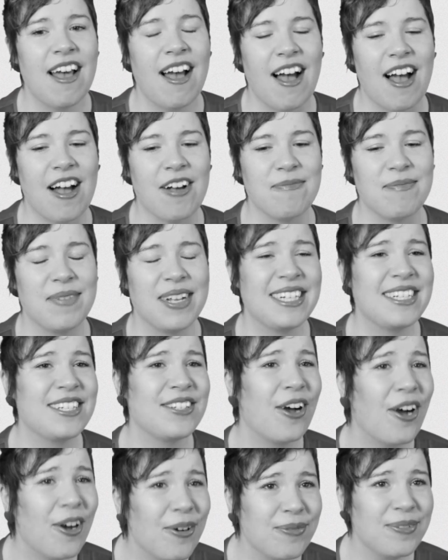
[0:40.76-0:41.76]
And
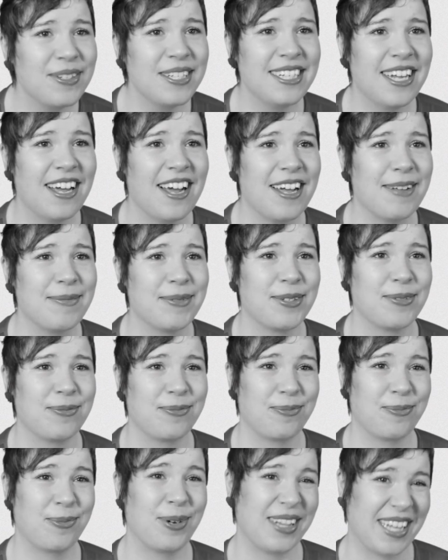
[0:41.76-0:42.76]
so oftentimes
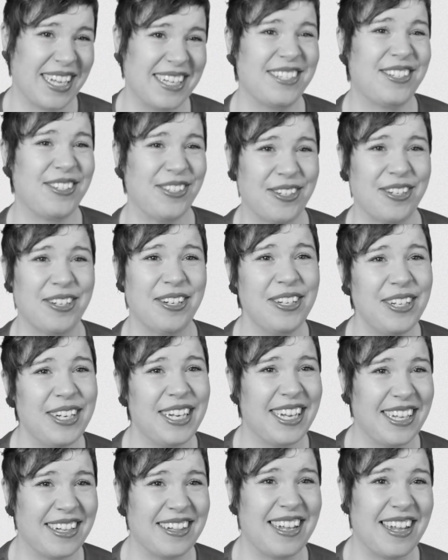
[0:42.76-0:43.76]
what they do
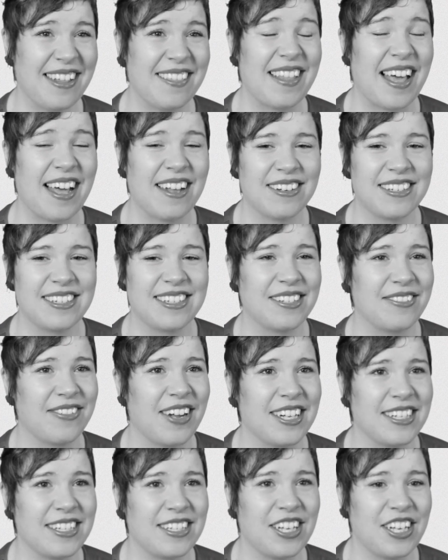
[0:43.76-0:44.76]
in that sort
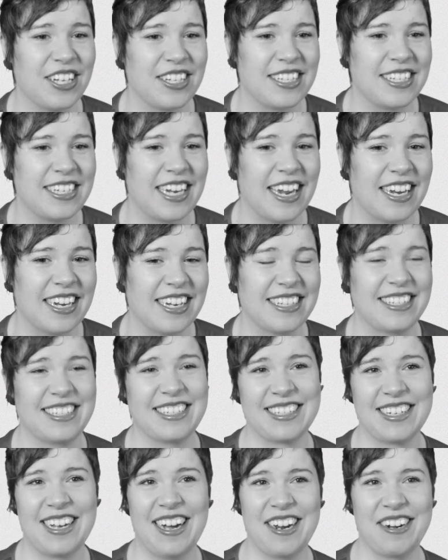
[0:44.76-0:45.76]
of uncertain state is
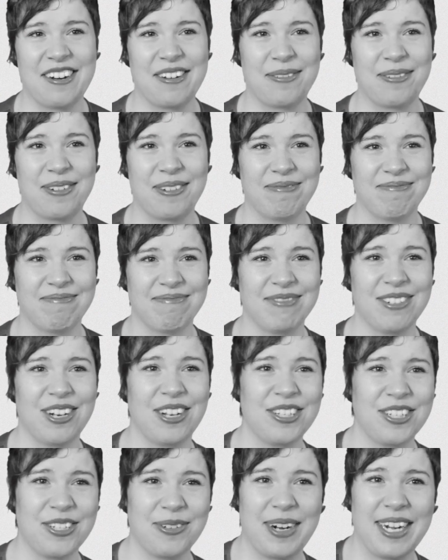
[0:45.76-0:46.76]
just kind of
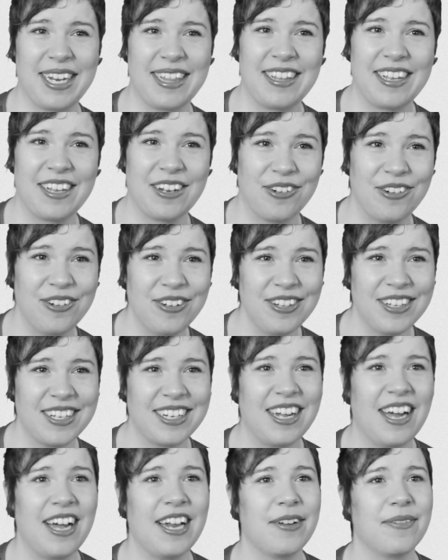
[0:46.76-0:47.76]
not do anything at all.
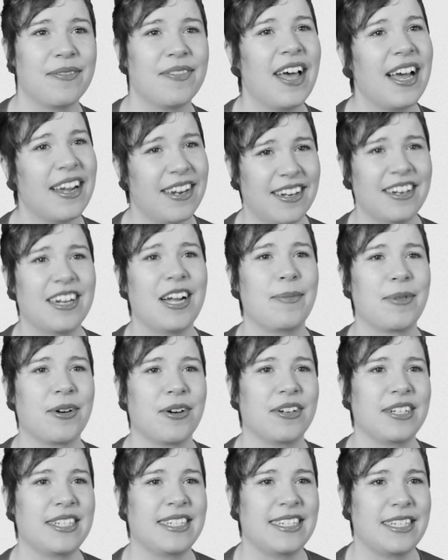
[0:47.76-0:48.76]
And kind of that can come
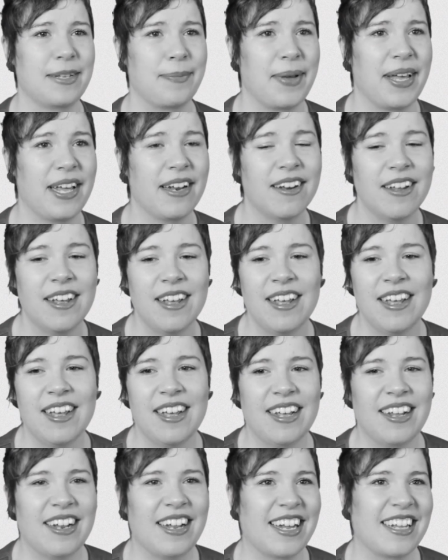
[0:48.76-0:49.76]
across as a bit
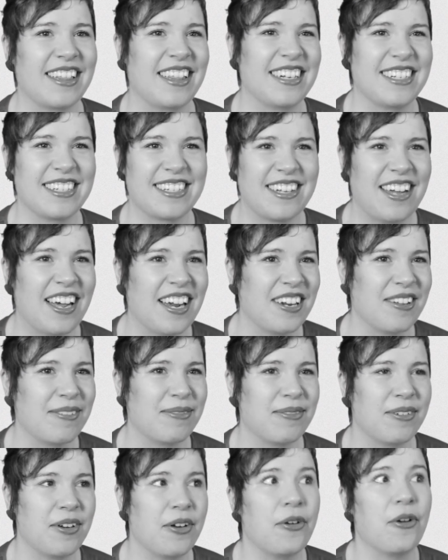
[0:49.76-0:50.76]
like they just kind
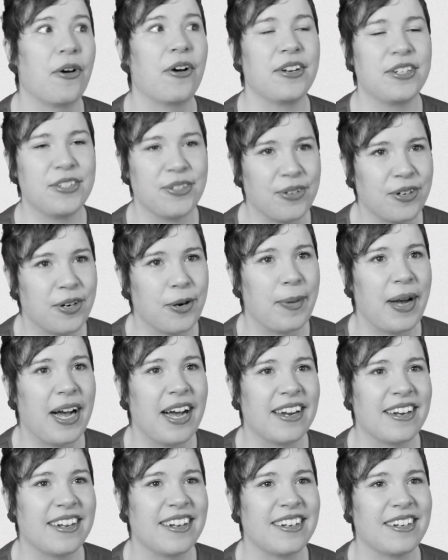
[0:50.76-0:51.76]
of not talk
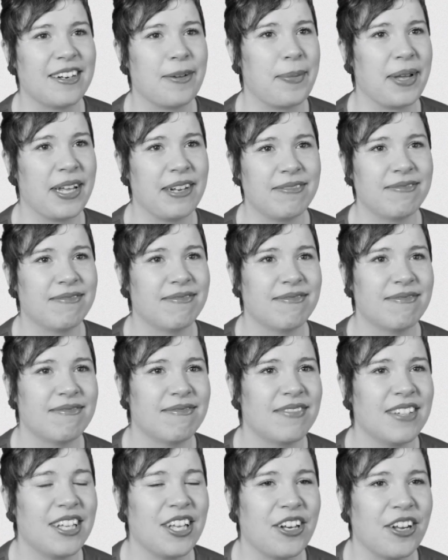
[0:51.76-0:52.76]
about it, and a bit,
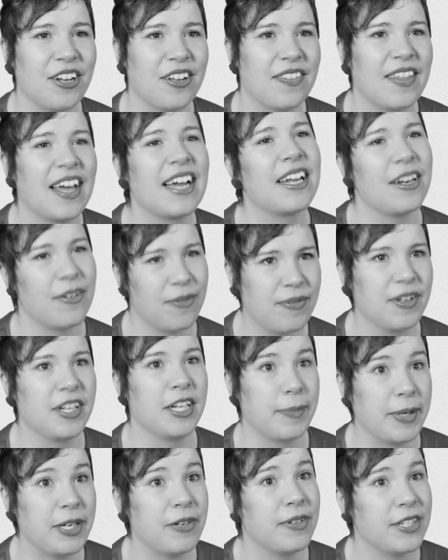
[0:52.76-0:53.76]
you know, that can feel
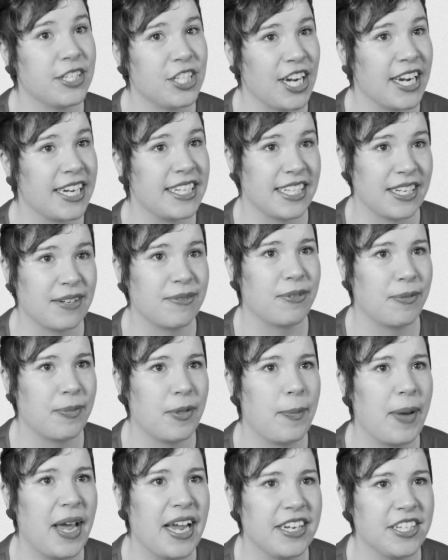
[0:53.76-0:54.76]
a bit rejecting from
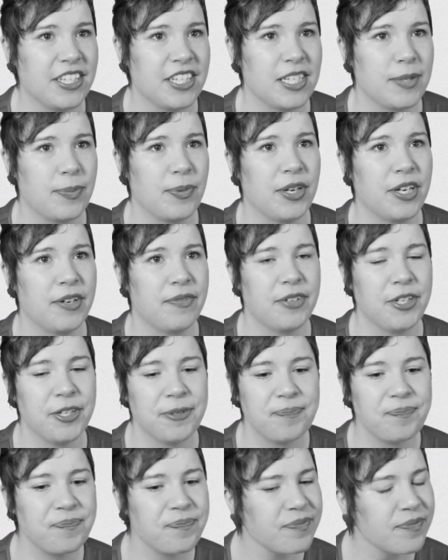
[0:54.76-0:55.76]
the patient's point of view.